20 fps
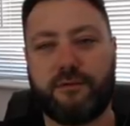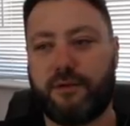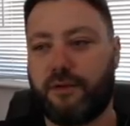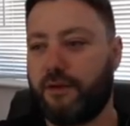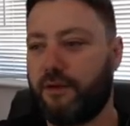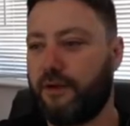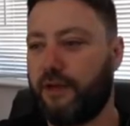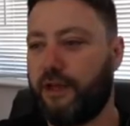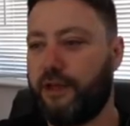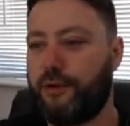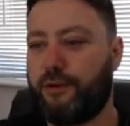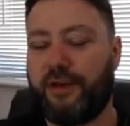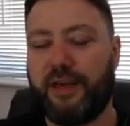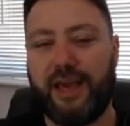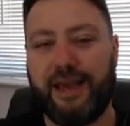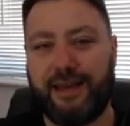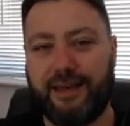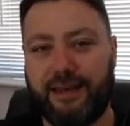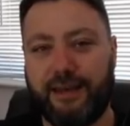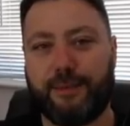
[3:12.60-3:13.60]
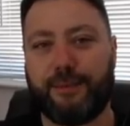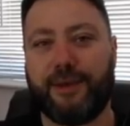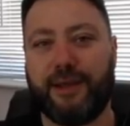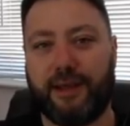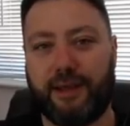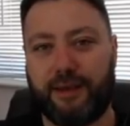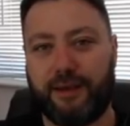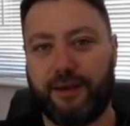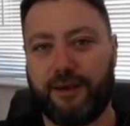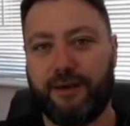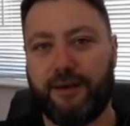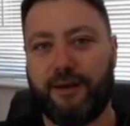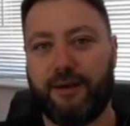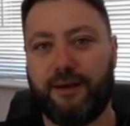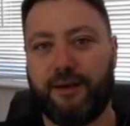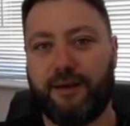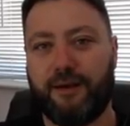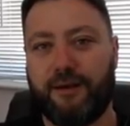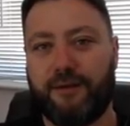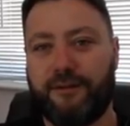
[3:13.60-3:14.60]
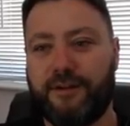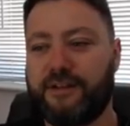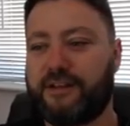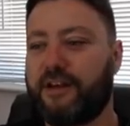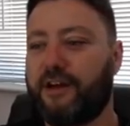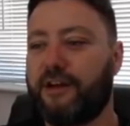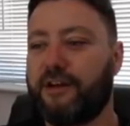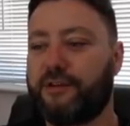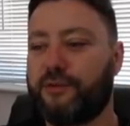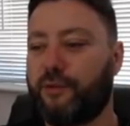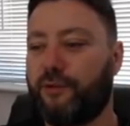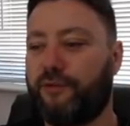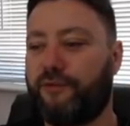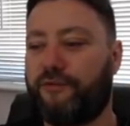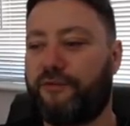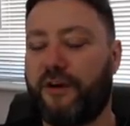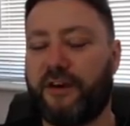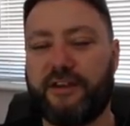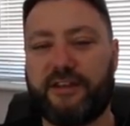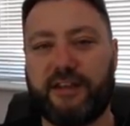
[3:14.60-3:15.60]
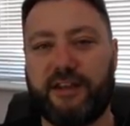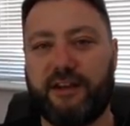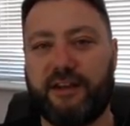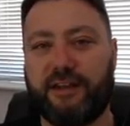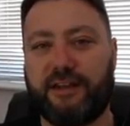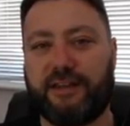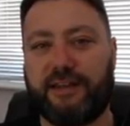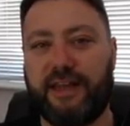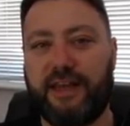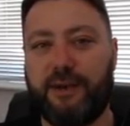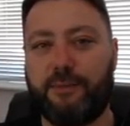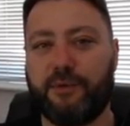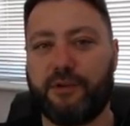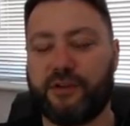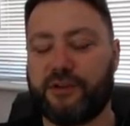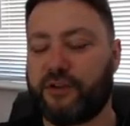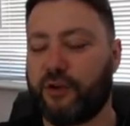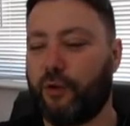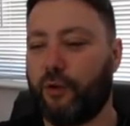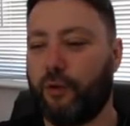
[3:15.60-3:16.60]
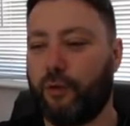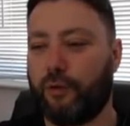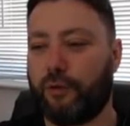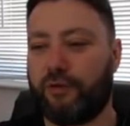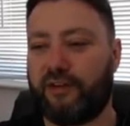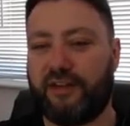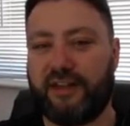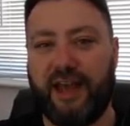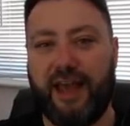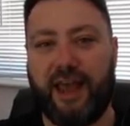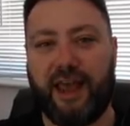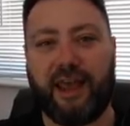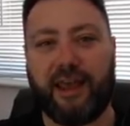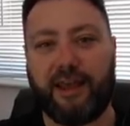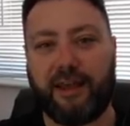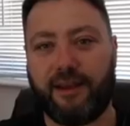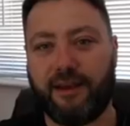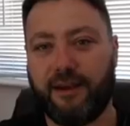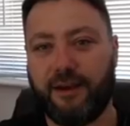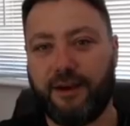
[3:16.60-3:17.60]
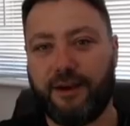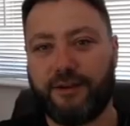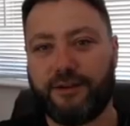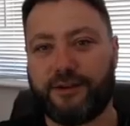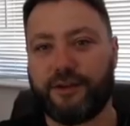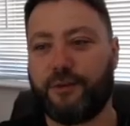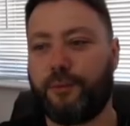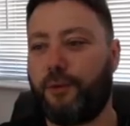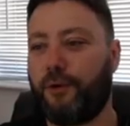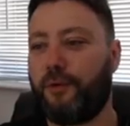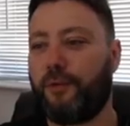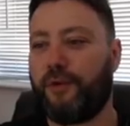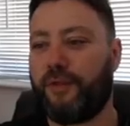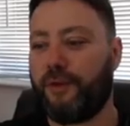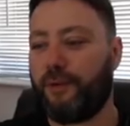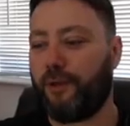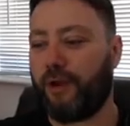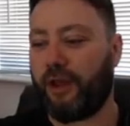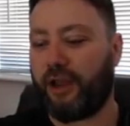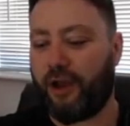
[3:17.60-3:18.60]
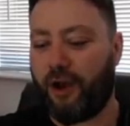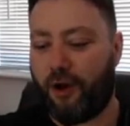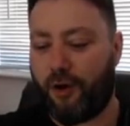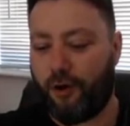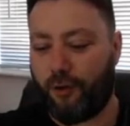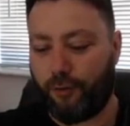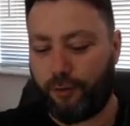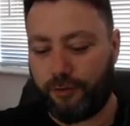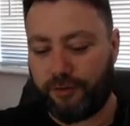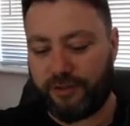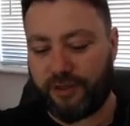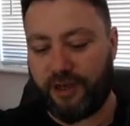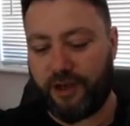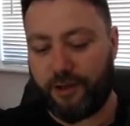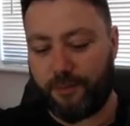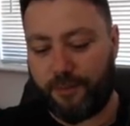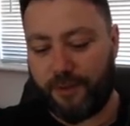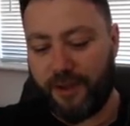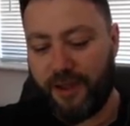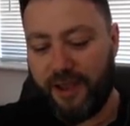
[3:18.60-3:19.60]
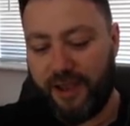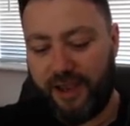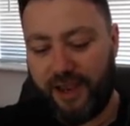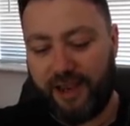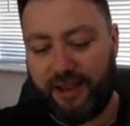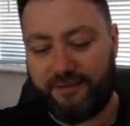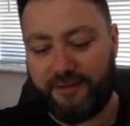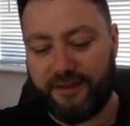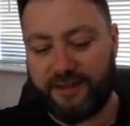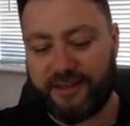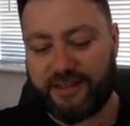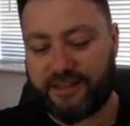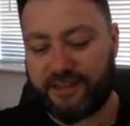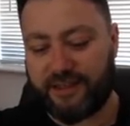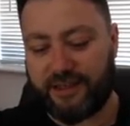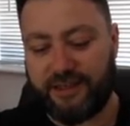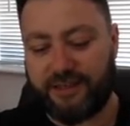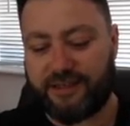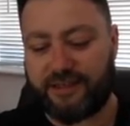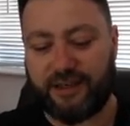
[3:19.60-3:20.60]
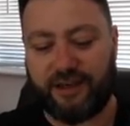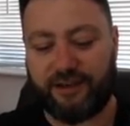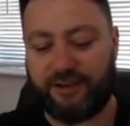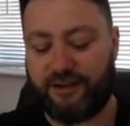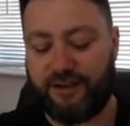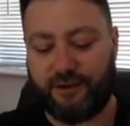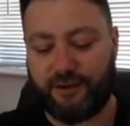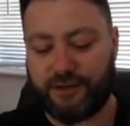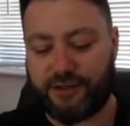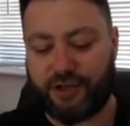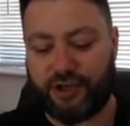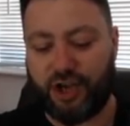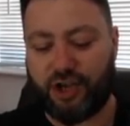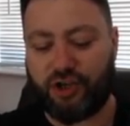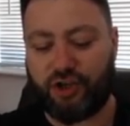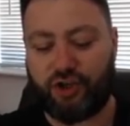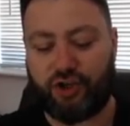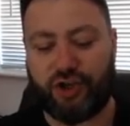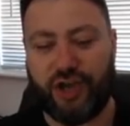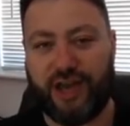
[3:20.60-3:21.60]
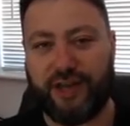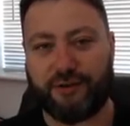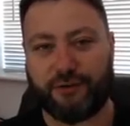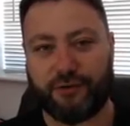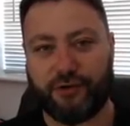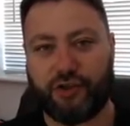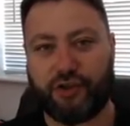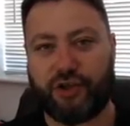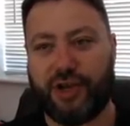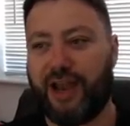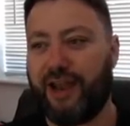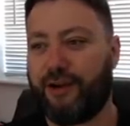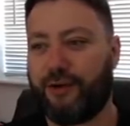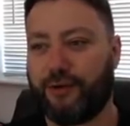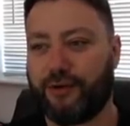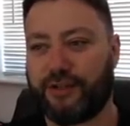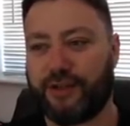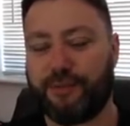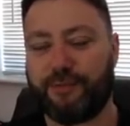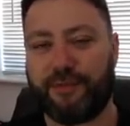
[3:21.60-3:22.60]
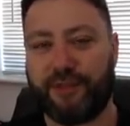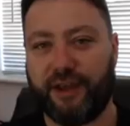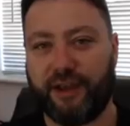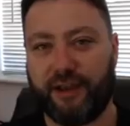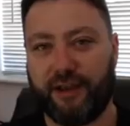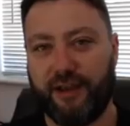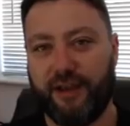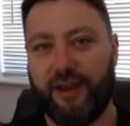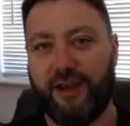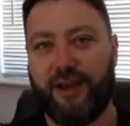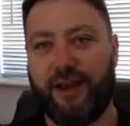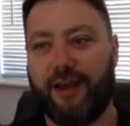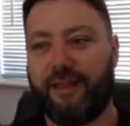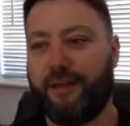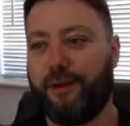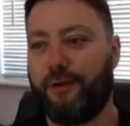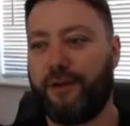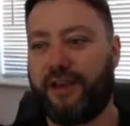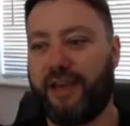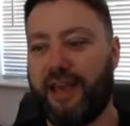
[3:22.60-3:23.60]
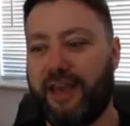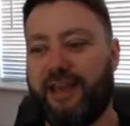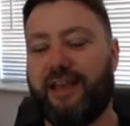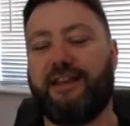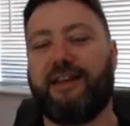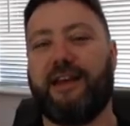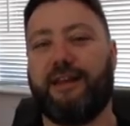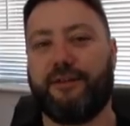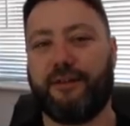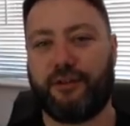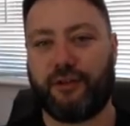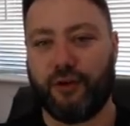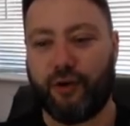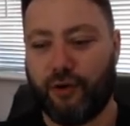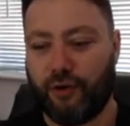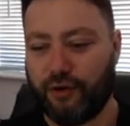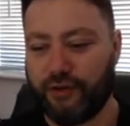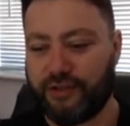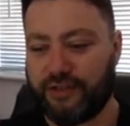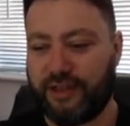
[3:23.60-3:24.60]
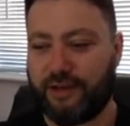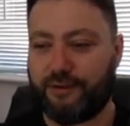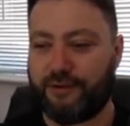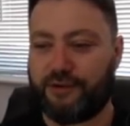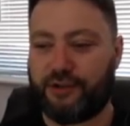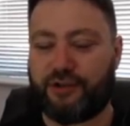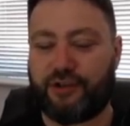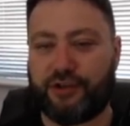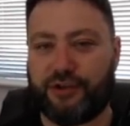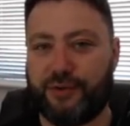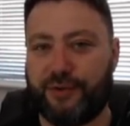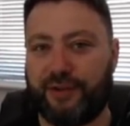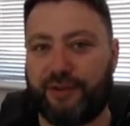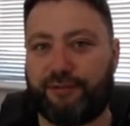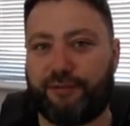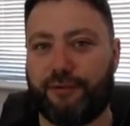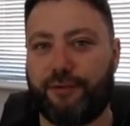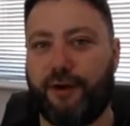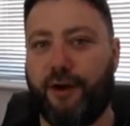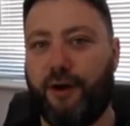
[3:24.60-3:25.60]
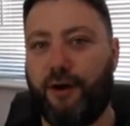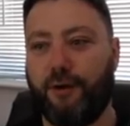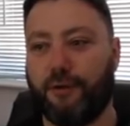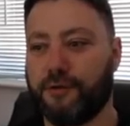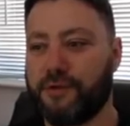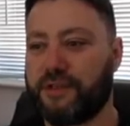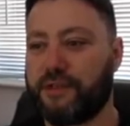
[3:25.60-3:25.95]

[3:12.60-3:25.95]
Are you kidding me? These guys were fighting like demons all day, to the point where they were like holed up in this, I don't know, a shed or a shack or something, and they were kicking down the doors and they were just shooting through the holes.